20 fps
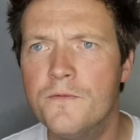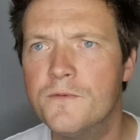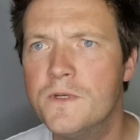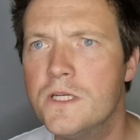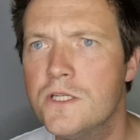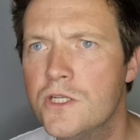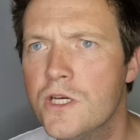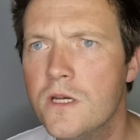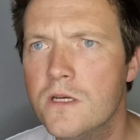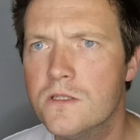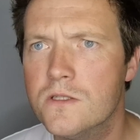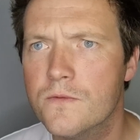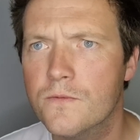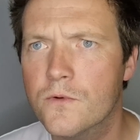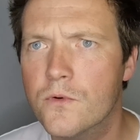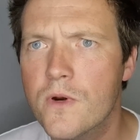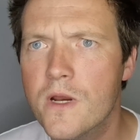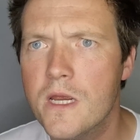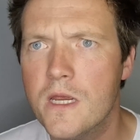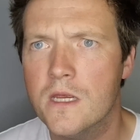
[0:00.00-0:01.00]
50 Shades
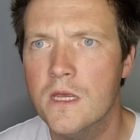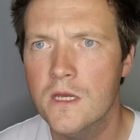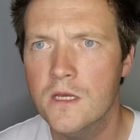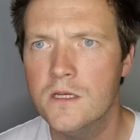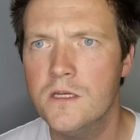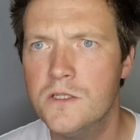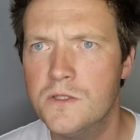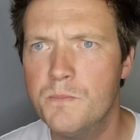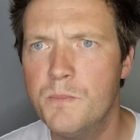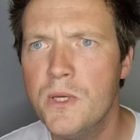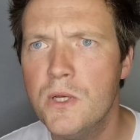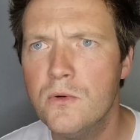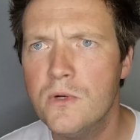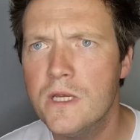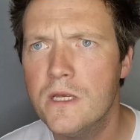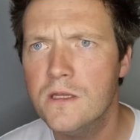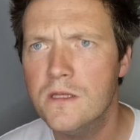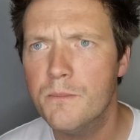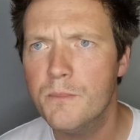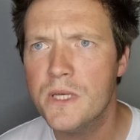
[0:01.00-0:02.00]
of Grey, it's
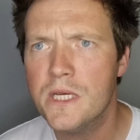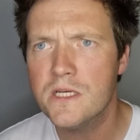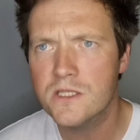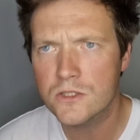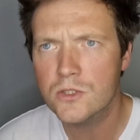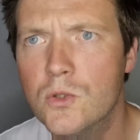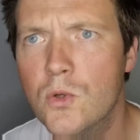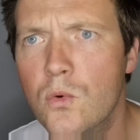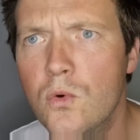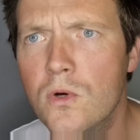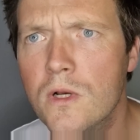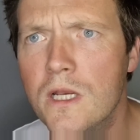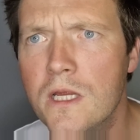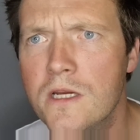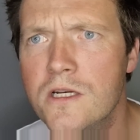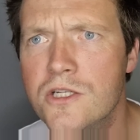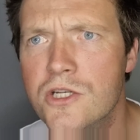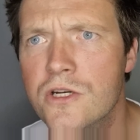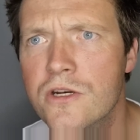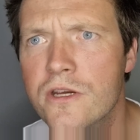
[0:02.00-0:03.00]
Beauty and the Beast. The Google
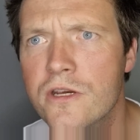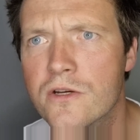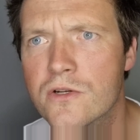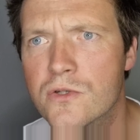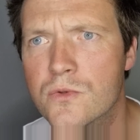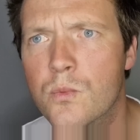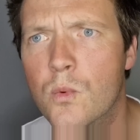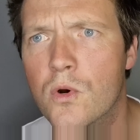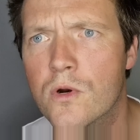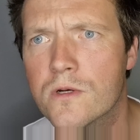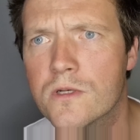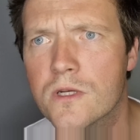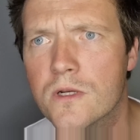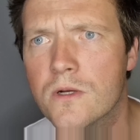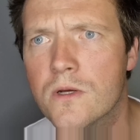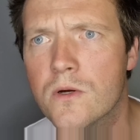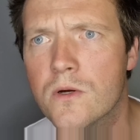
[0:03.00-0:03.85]
engineers worked it